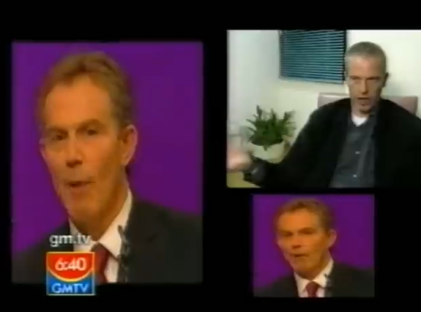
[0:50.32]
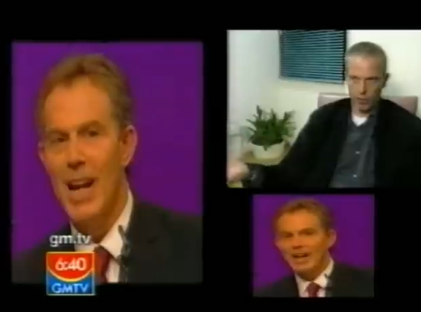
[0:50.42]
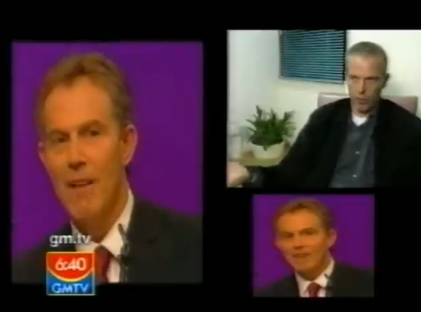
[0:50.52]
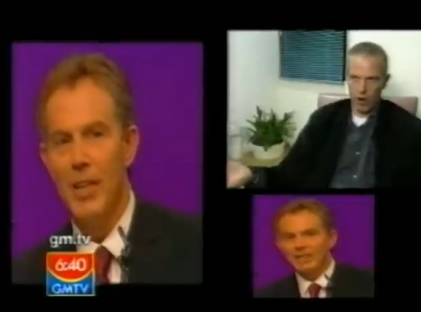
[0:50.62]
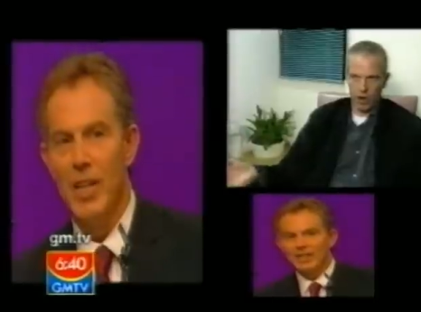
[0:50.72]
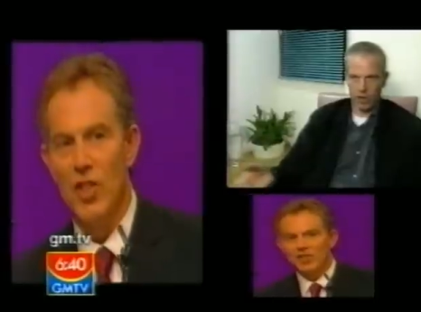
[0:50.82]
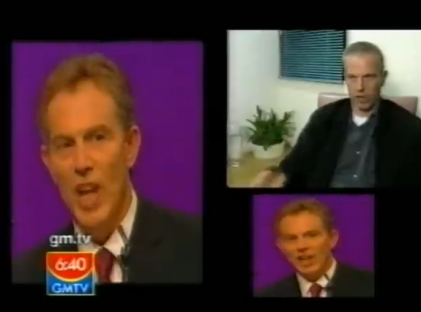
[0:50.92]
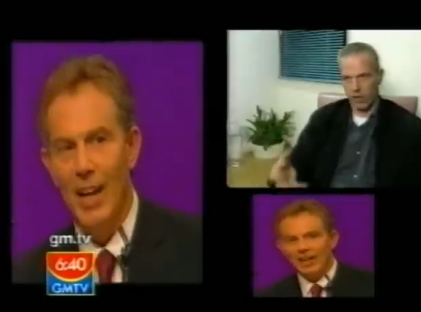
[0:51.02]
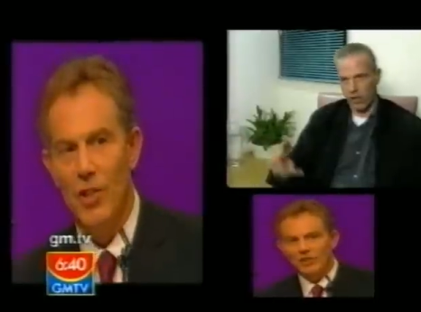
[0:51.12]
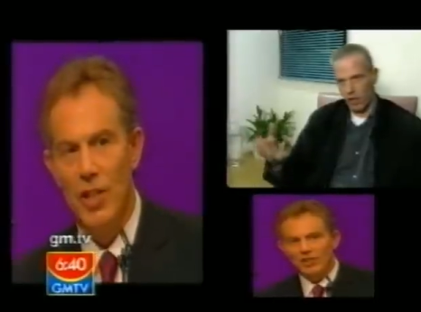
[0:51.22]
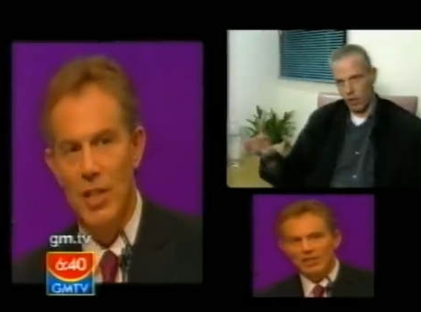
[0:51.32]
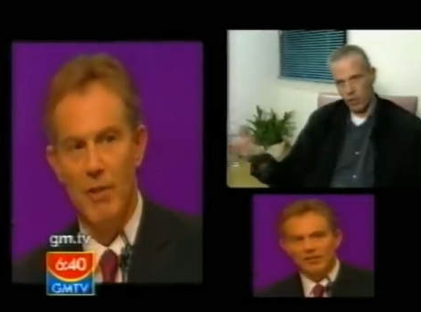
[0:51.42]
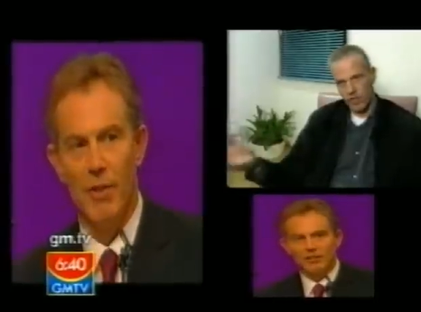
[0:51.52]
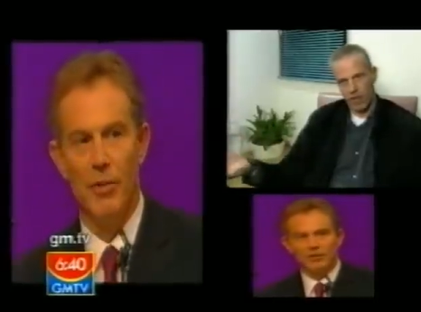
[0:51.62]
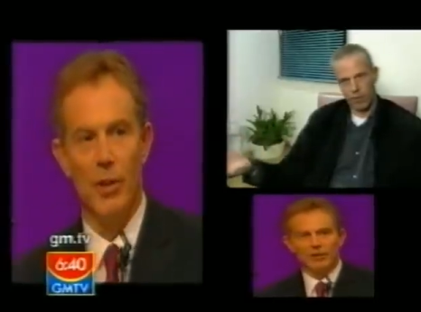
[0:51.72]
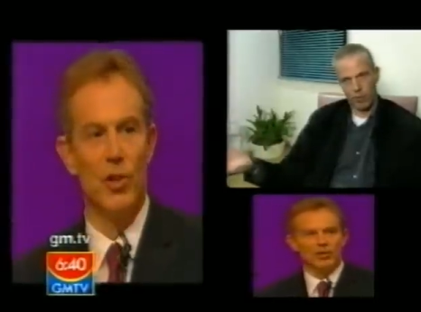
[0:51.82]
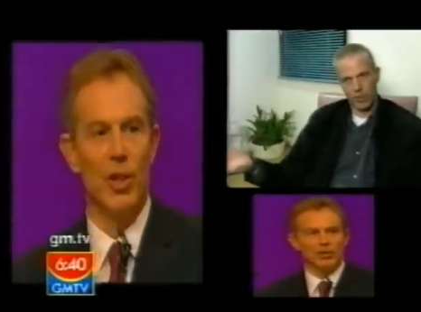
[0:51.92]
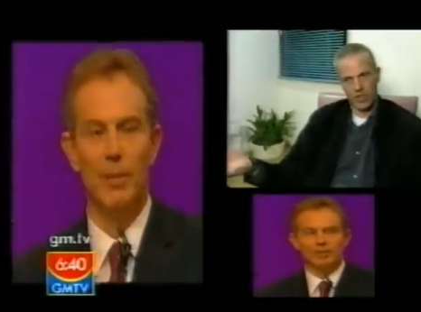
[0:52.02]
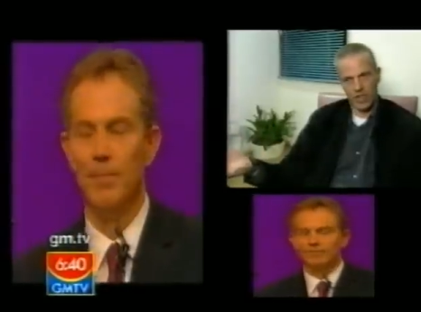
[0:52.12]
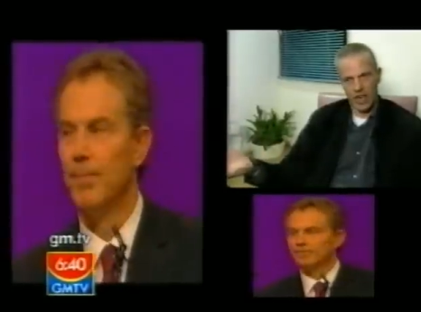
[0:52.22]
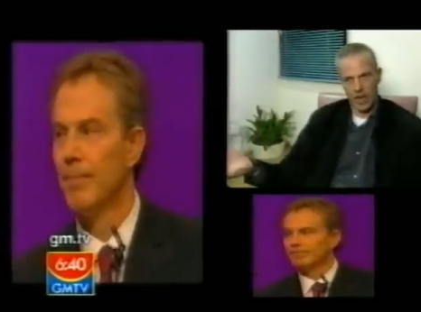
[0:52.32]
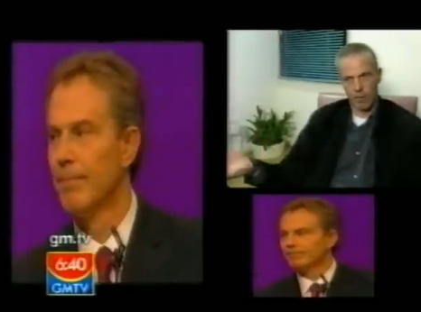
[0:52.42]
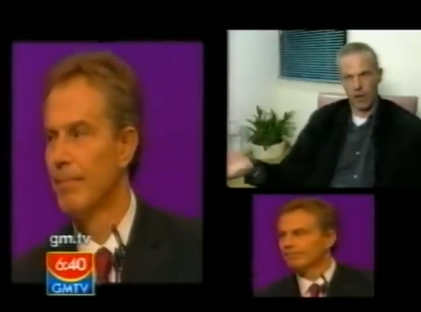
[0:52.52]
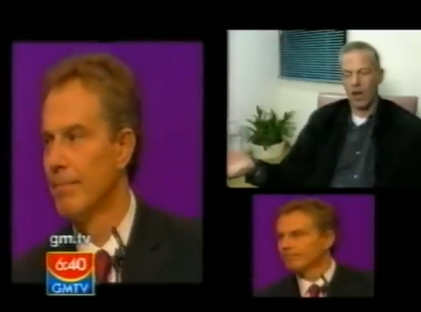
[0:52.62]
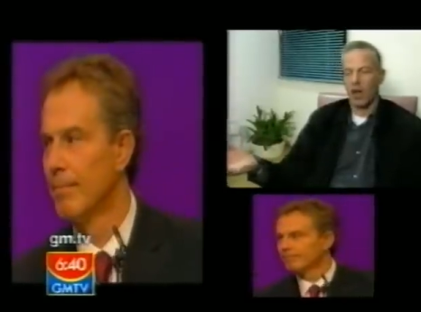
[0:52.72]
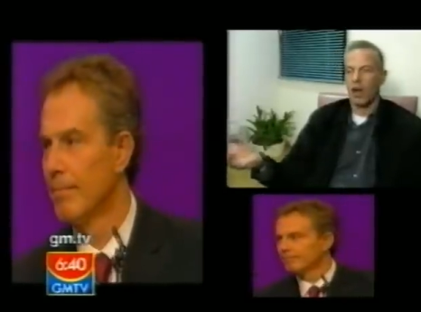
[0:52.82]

Speaker 1: about Iraq and uh, what's happened with Saddam,